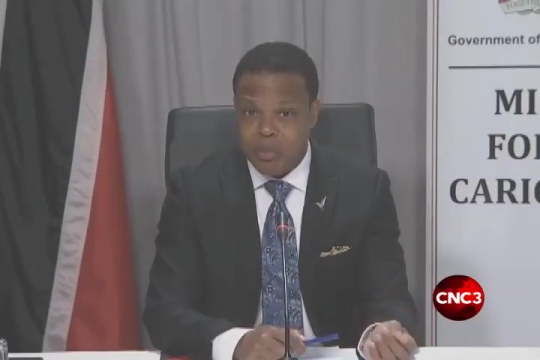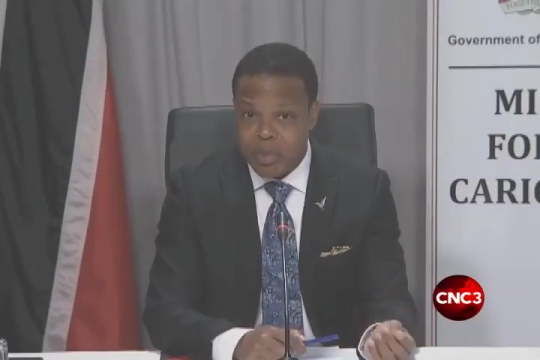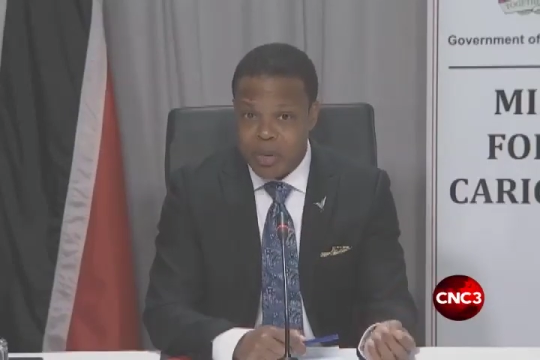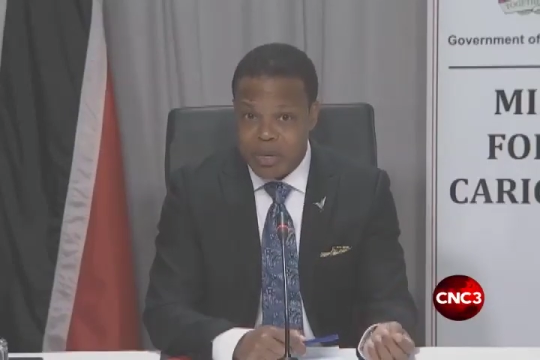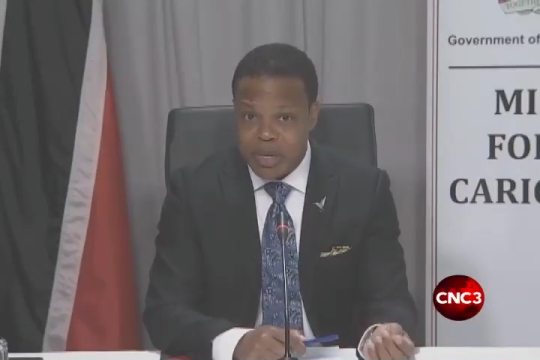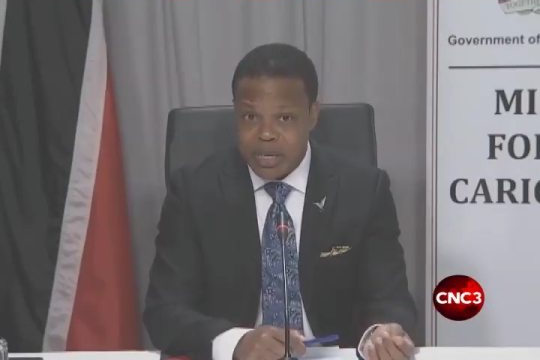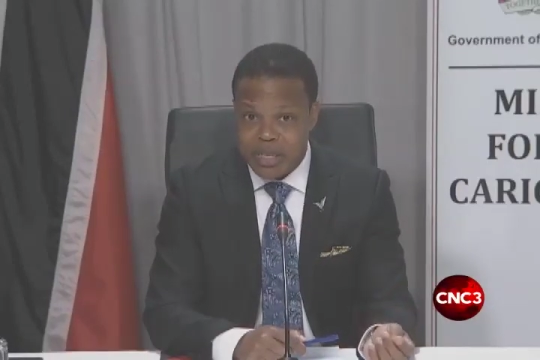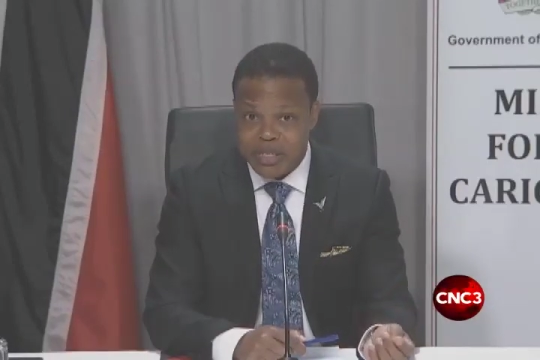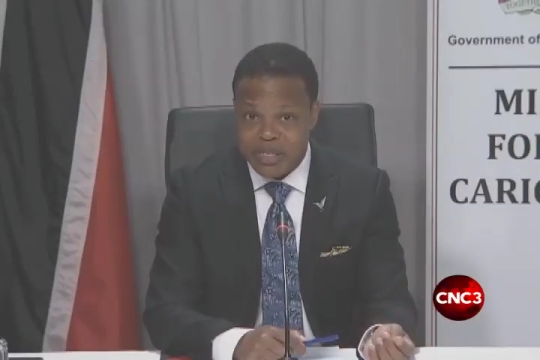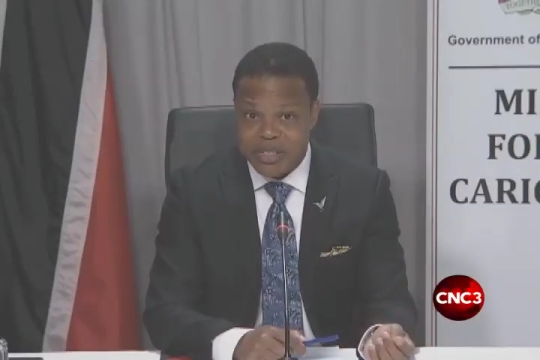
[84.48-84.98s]

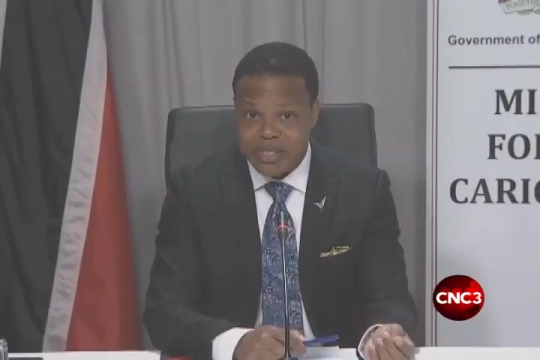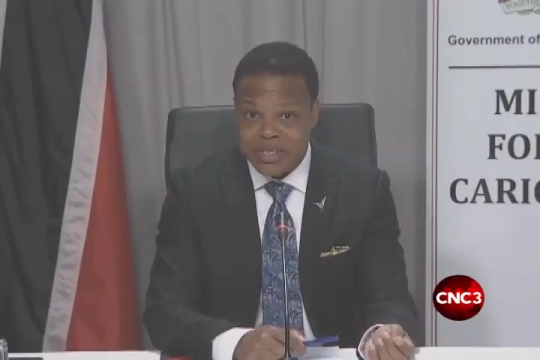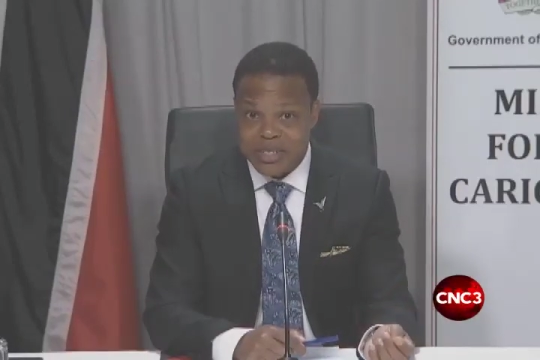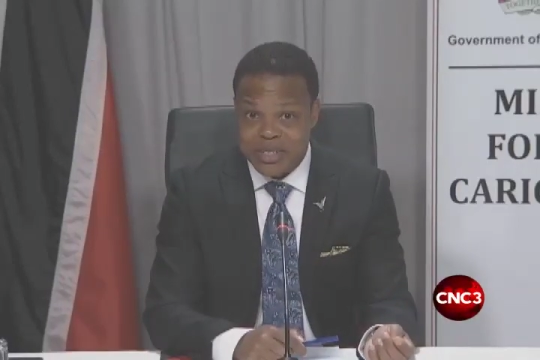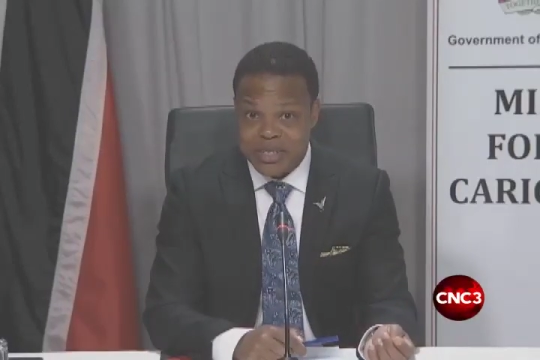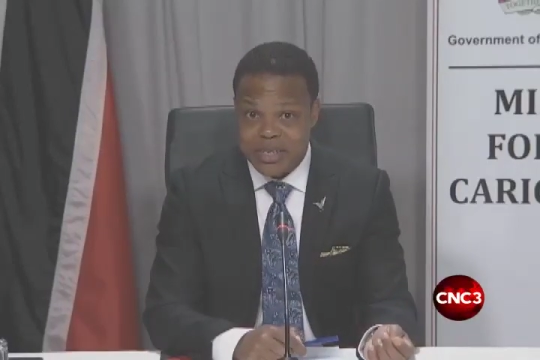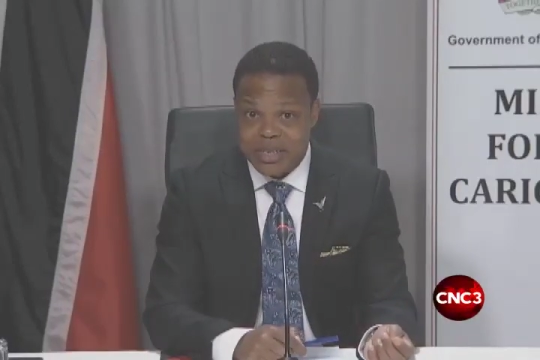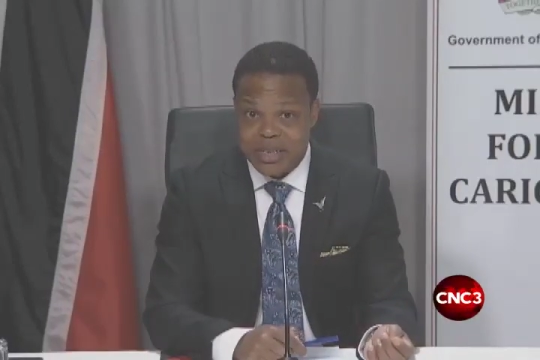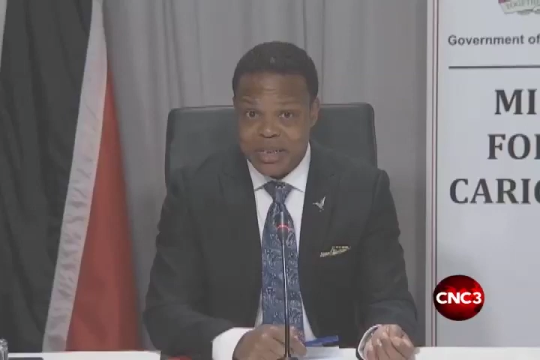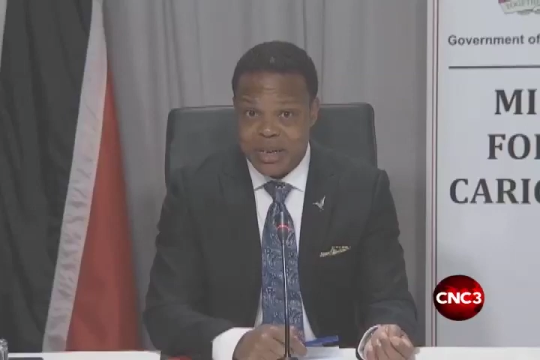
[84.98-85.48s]

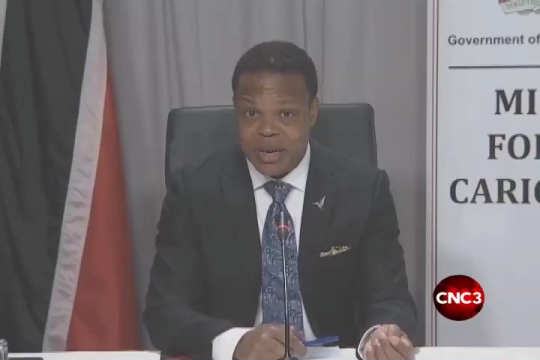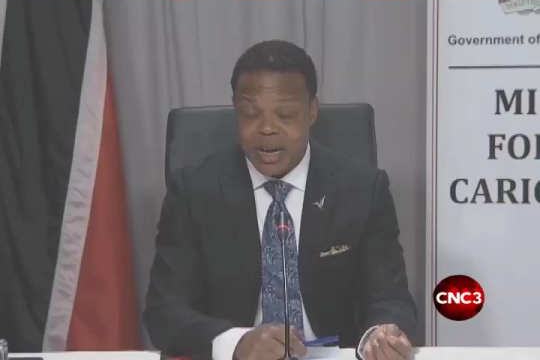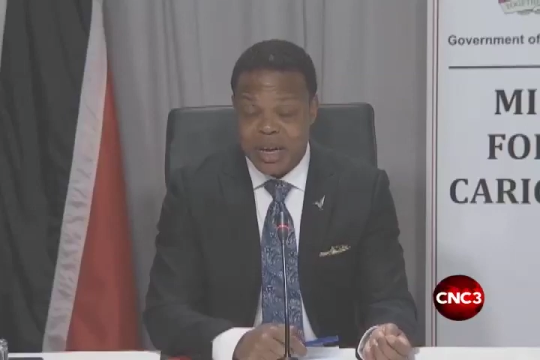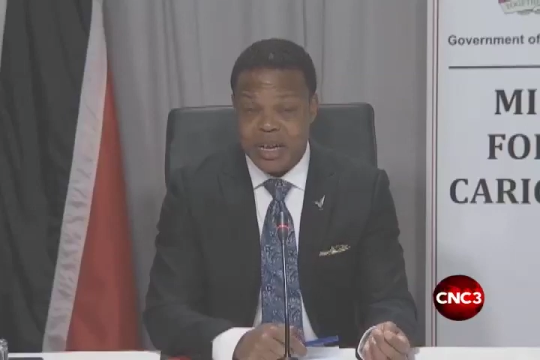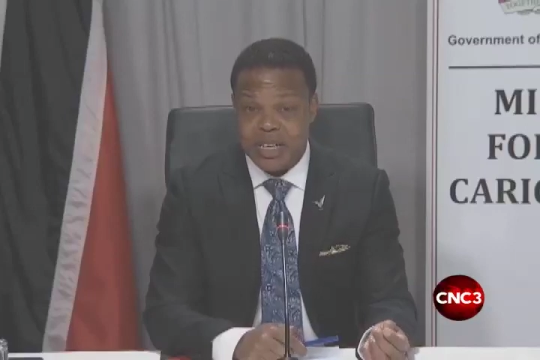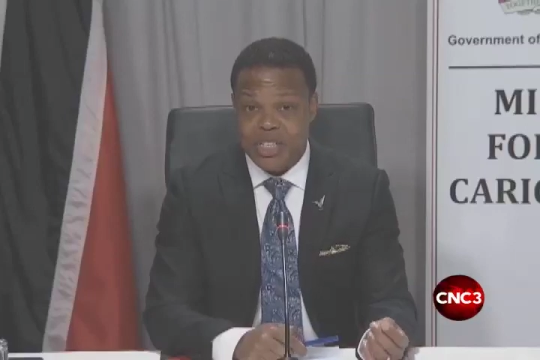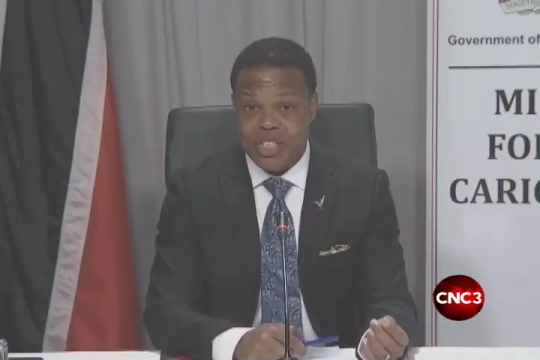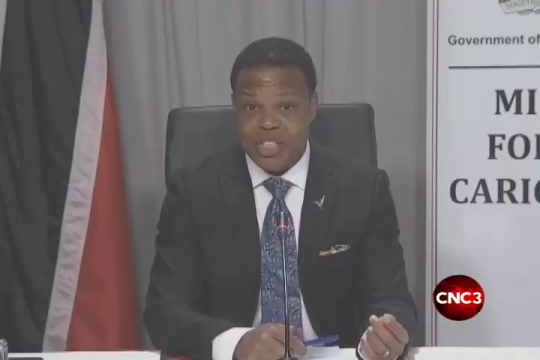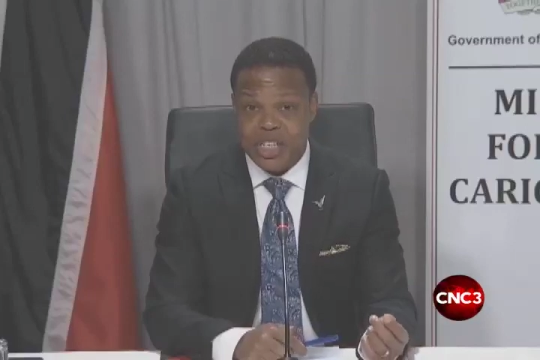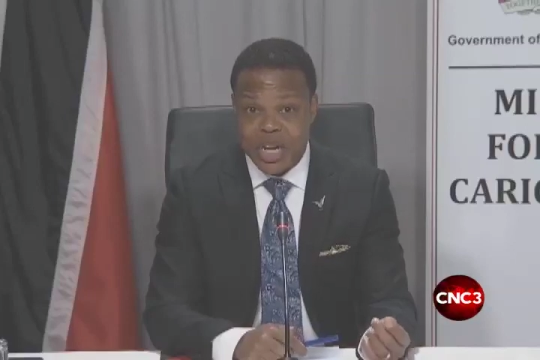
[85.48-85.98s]
populist
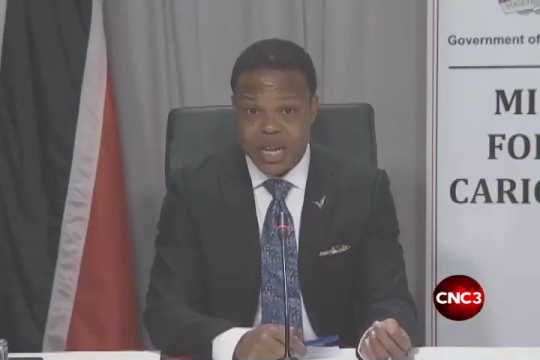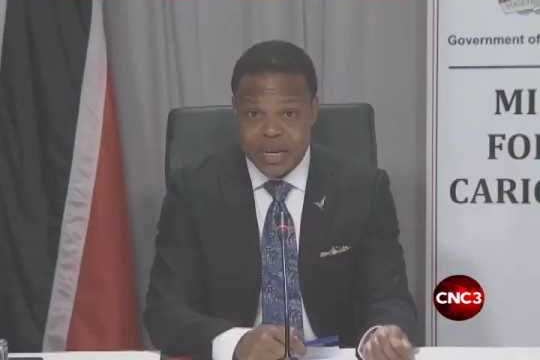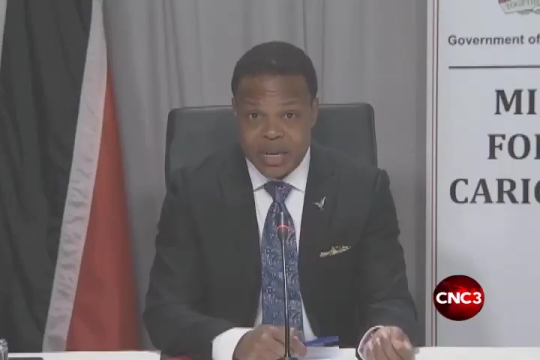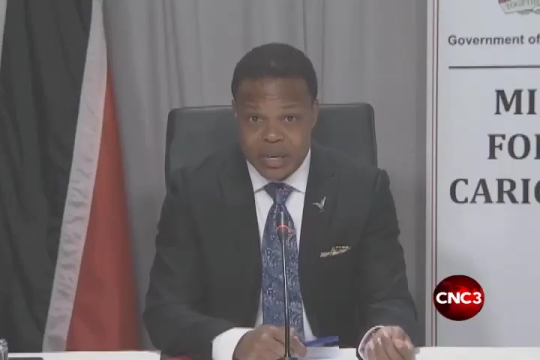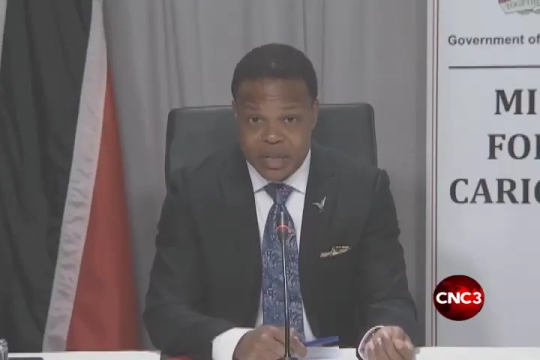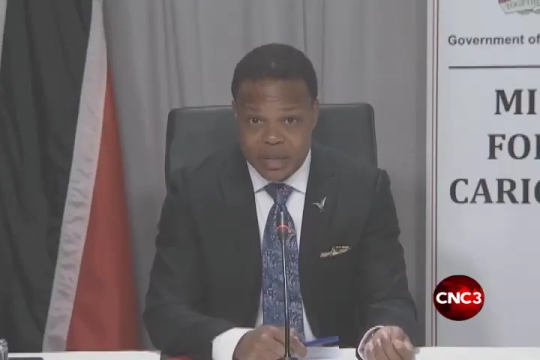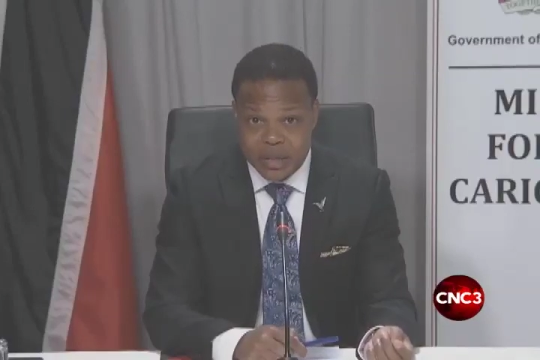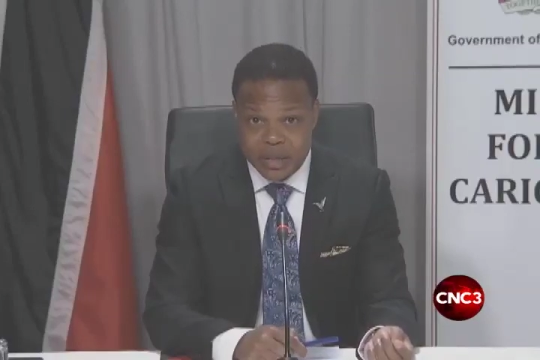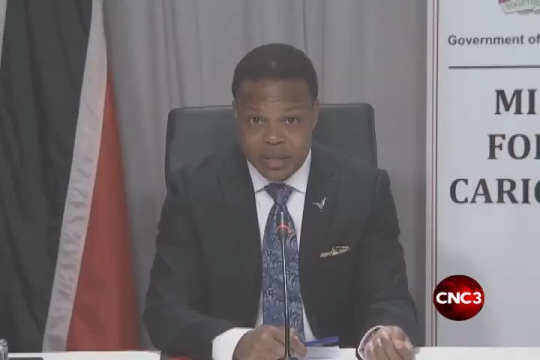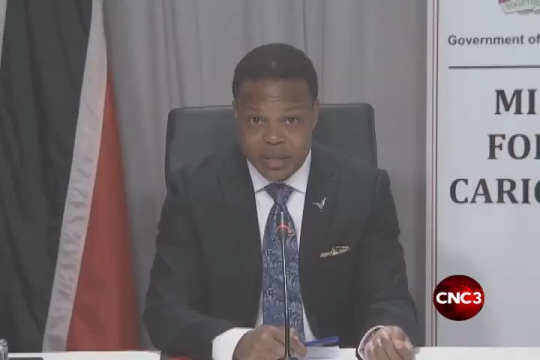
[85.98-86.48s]

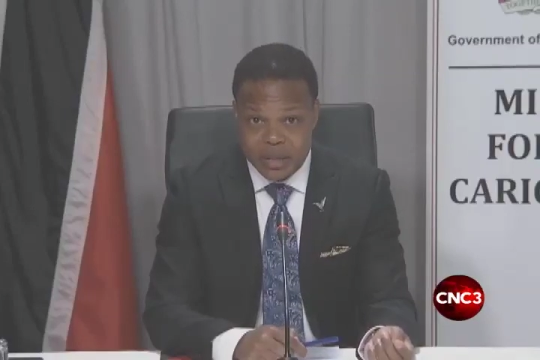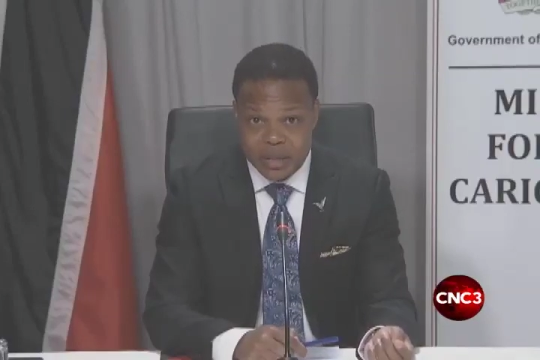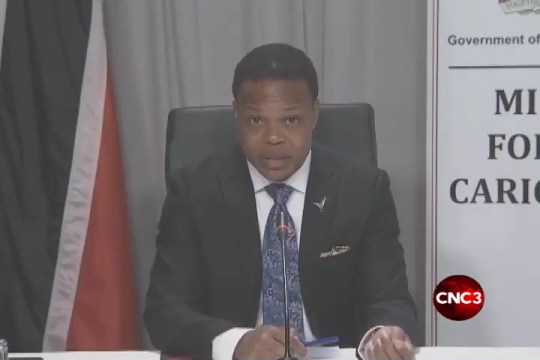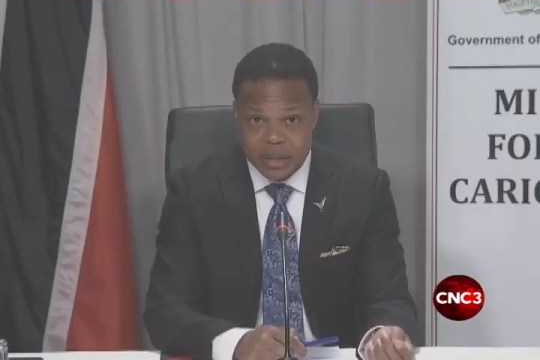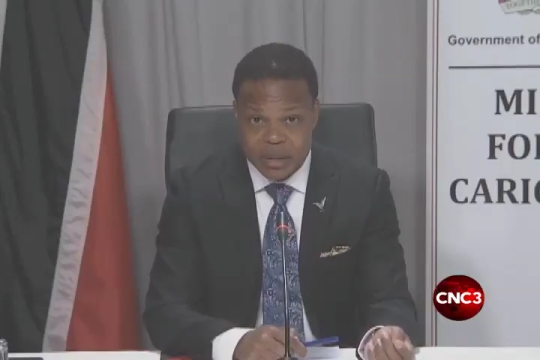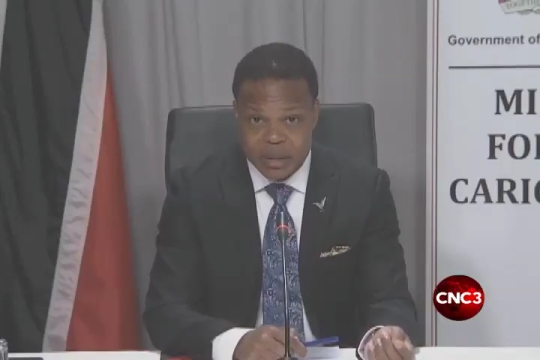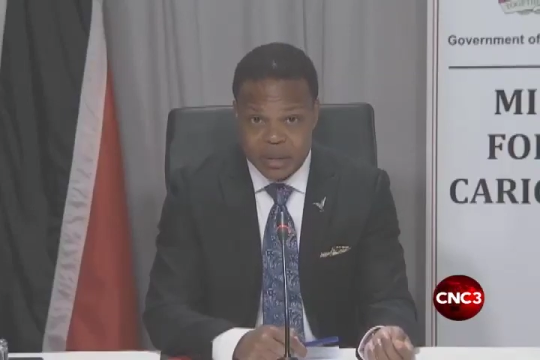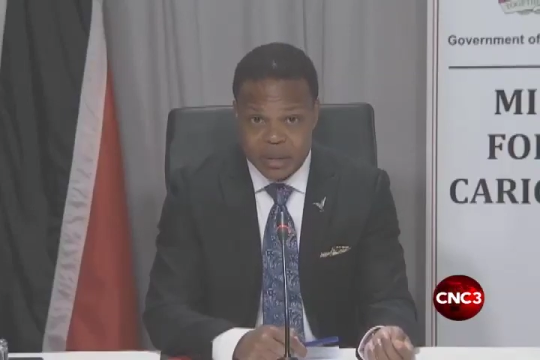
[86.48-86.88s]
agenda